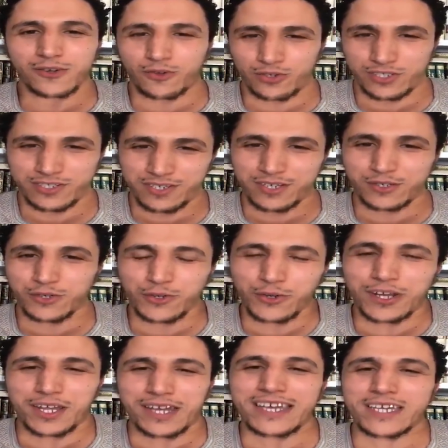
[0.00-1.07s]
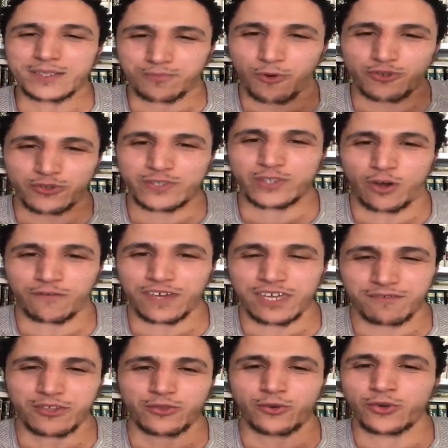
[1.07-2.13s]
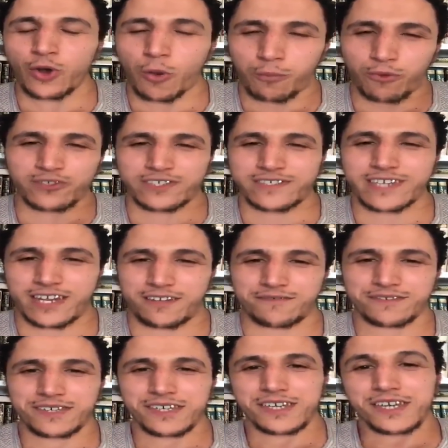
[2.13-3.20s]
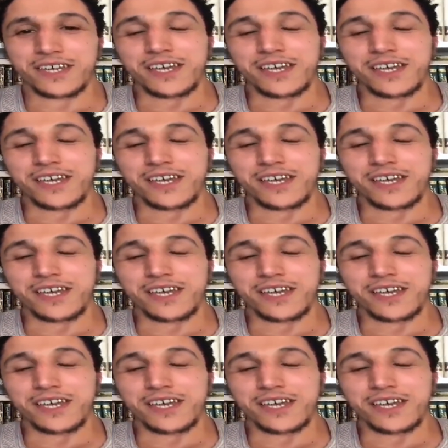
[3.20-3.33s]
Because you're not going to expose yourself even though you oppose the Salaf.